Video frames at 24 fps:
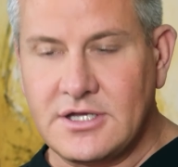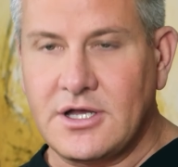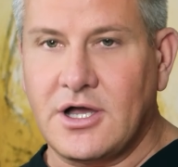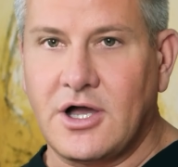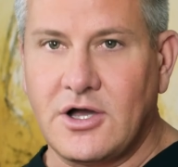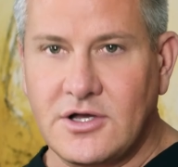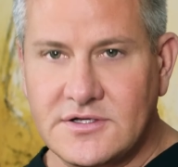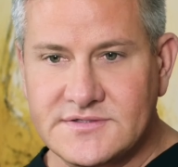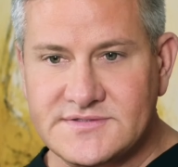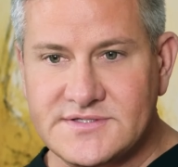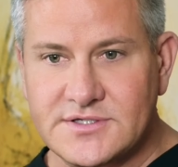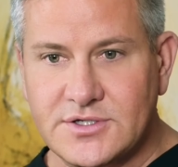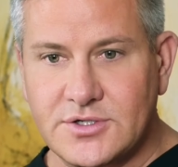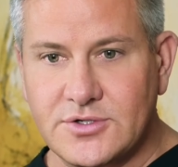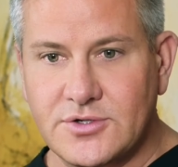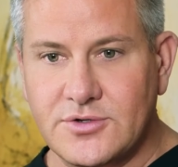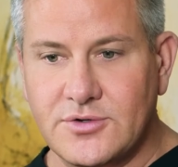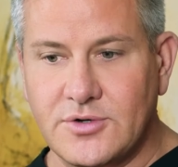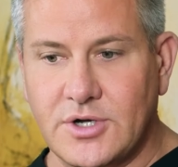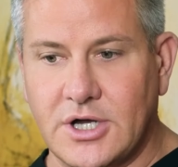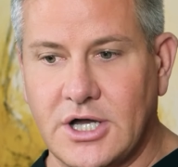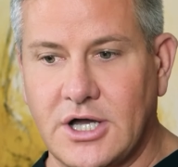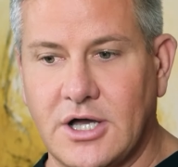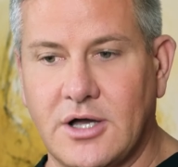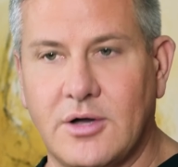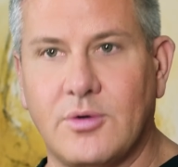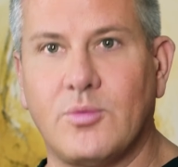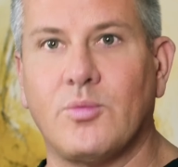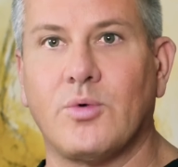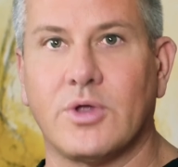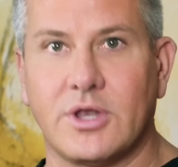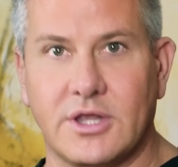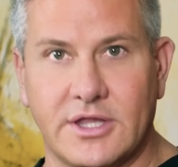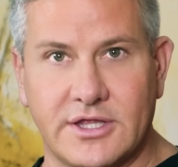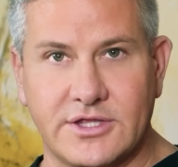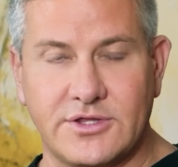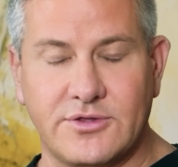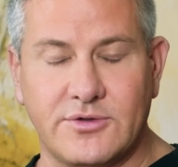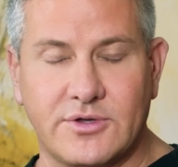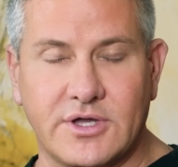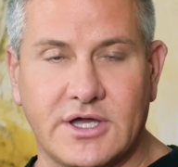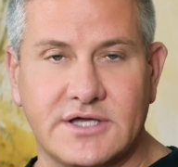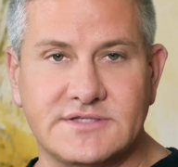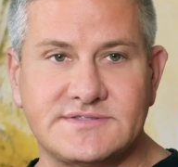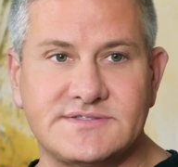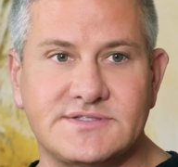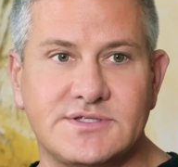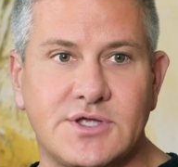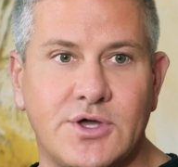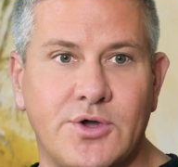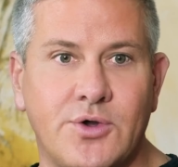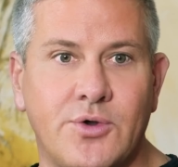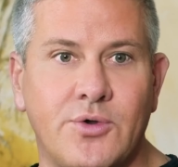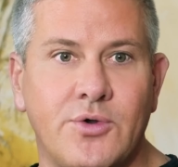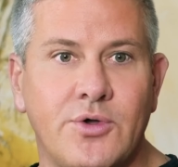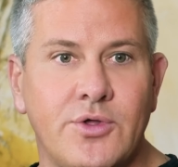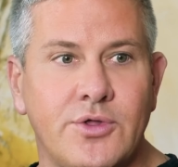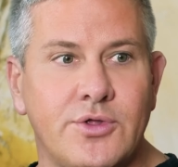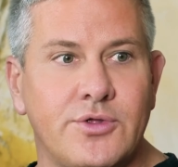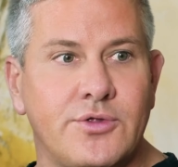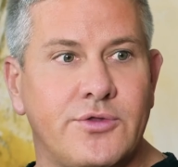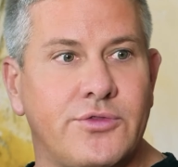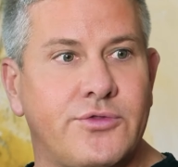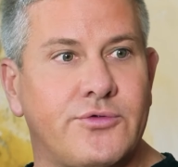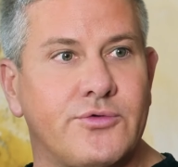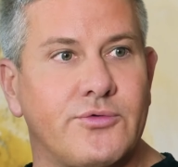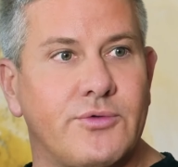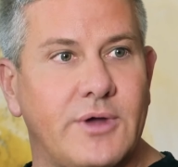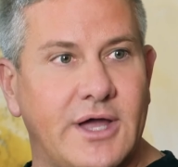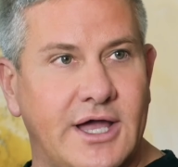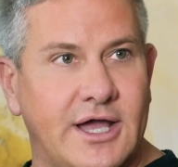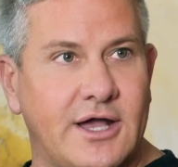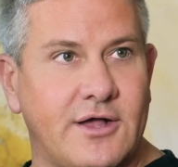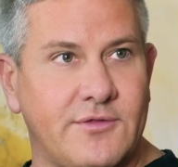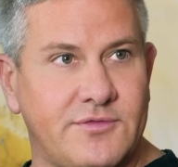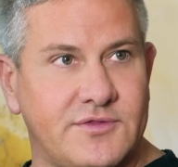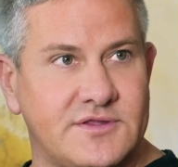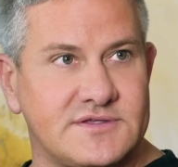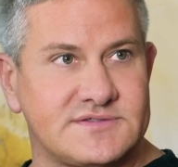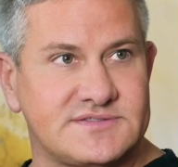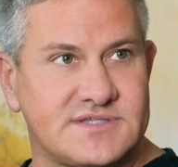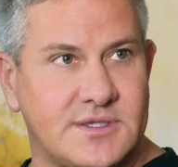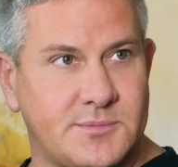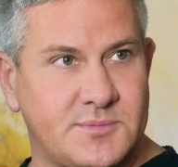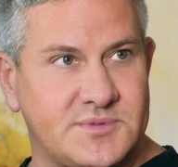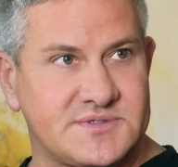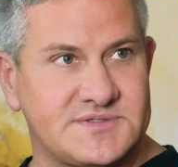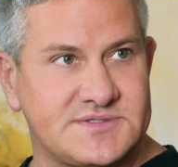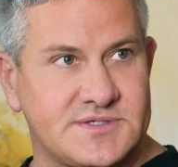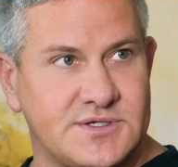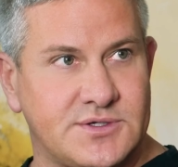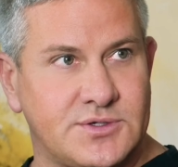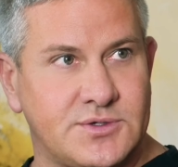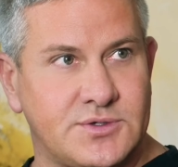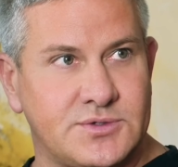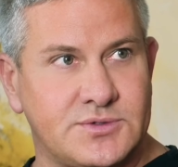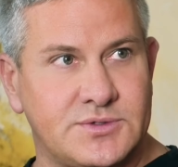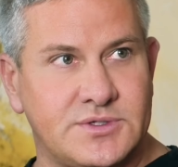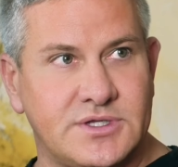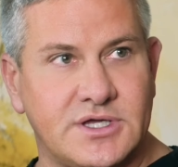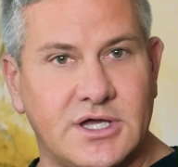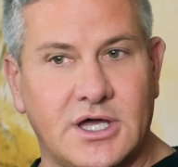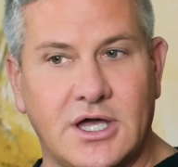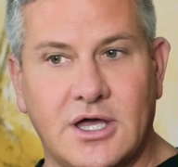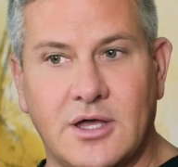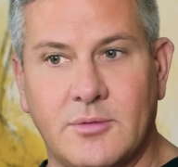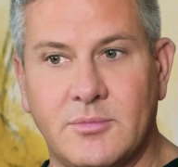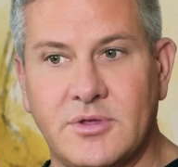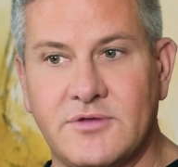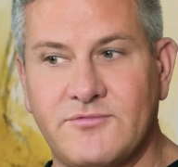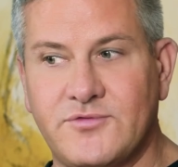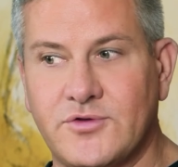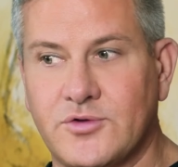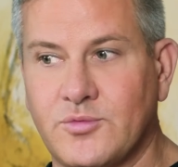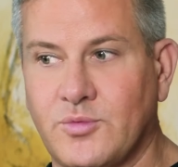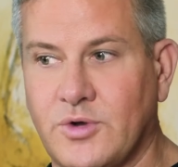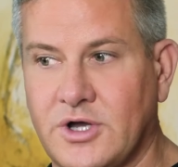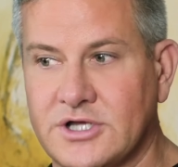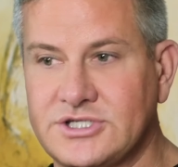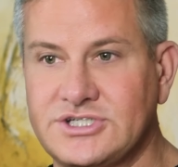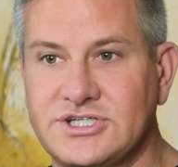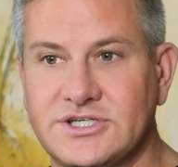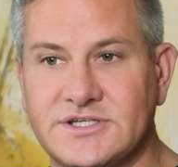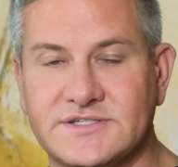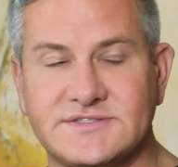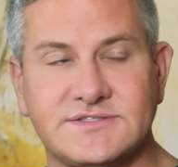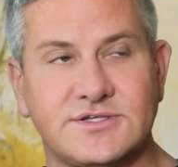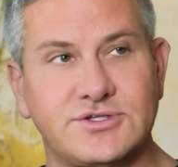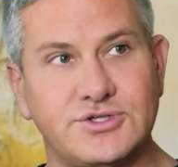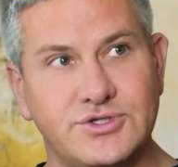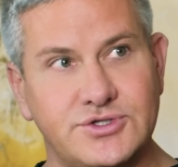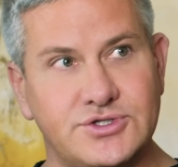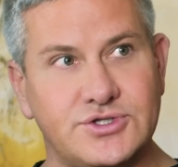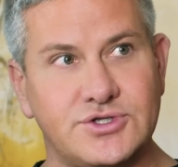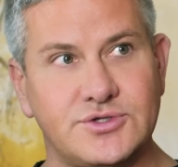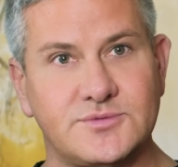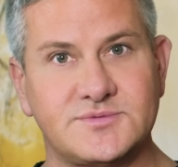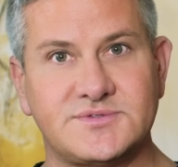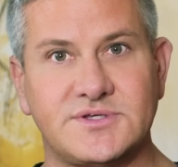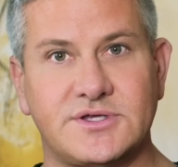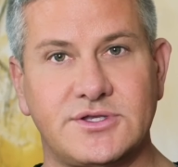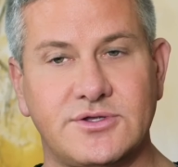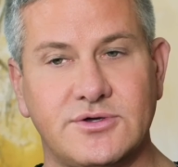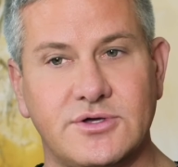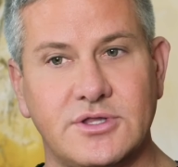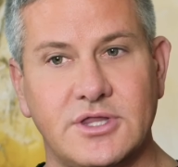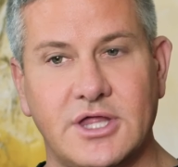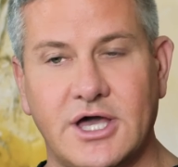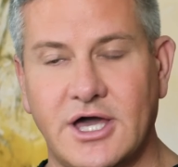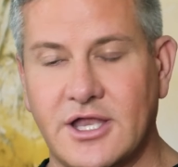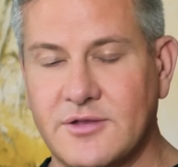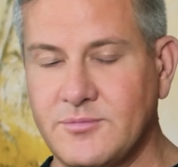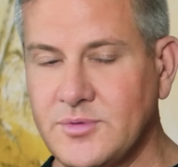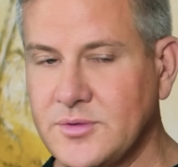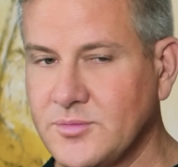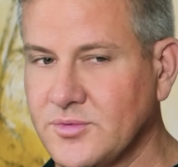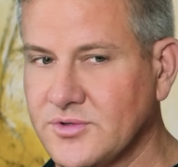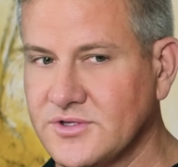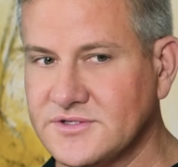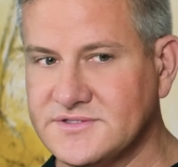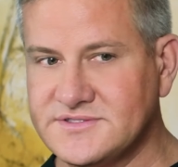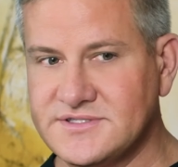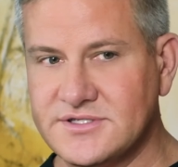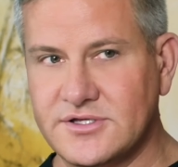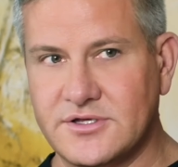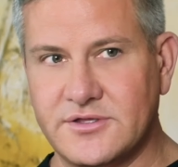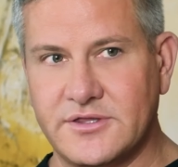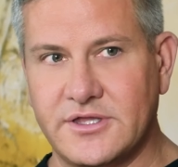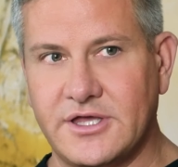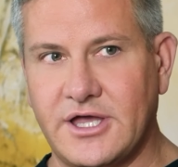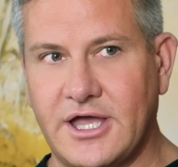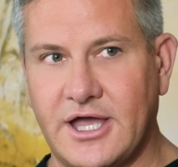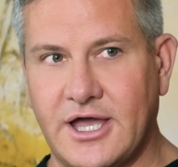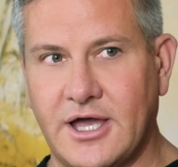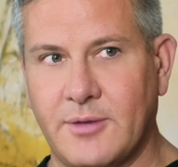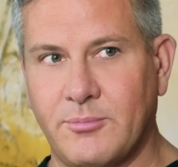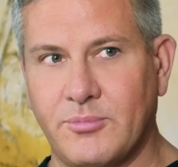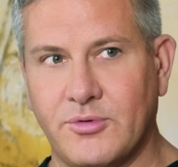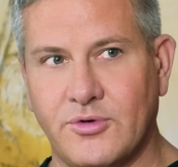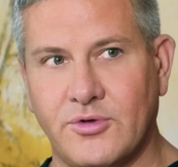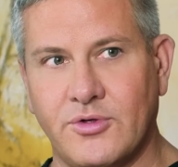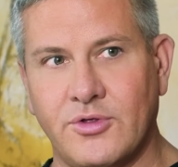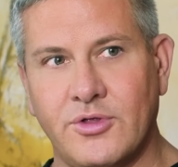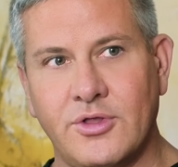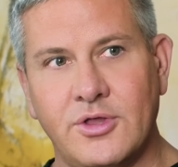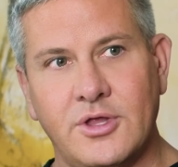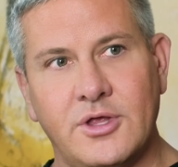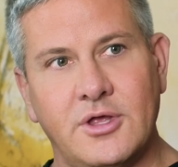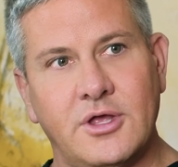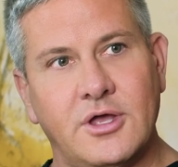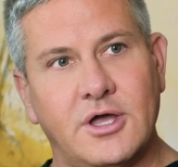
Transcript: Also, want to let you guys know throughout this episode, if you're watching us on YouTube, so I know a lot of people listen on the Apple,